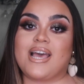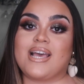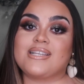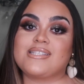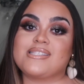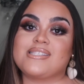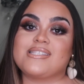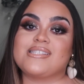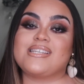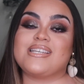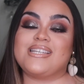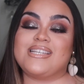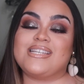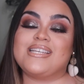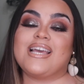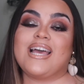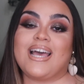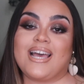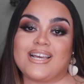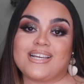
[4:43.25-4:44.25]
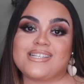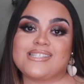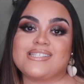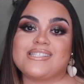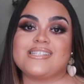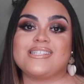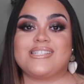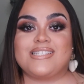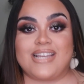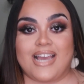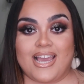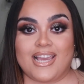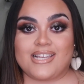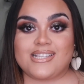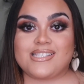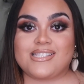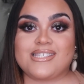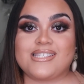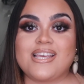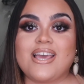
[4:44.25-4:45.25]
XEX
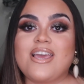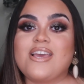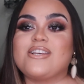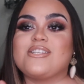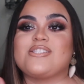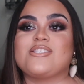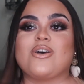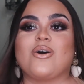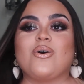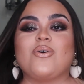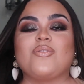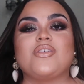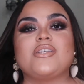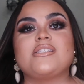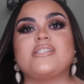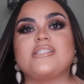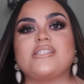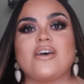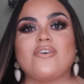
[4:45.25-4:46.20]
dice. So this is